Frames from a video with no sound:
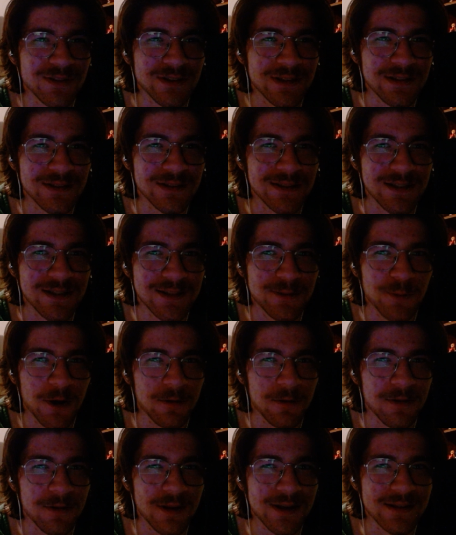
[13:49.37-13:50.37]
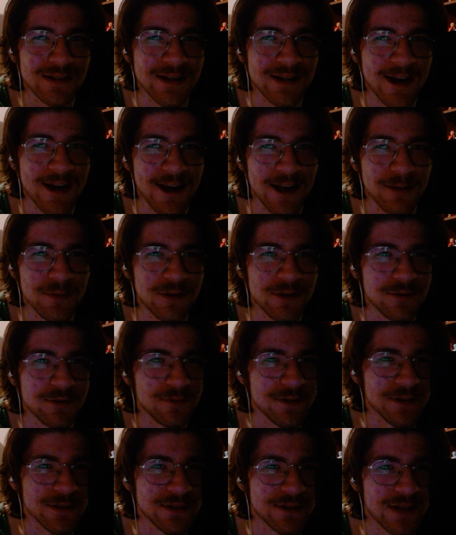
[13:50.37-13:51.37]
it's probably like a tie
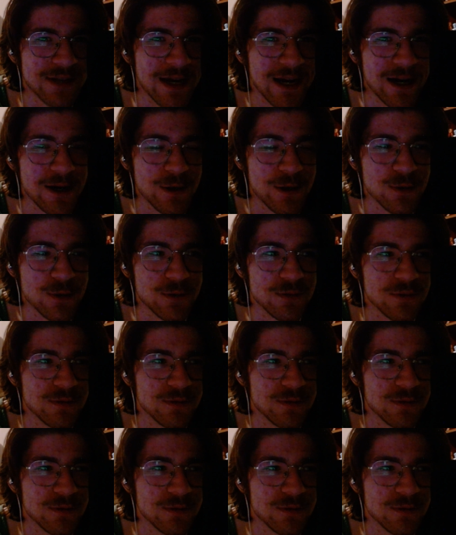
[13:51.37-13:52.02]
between the Tau,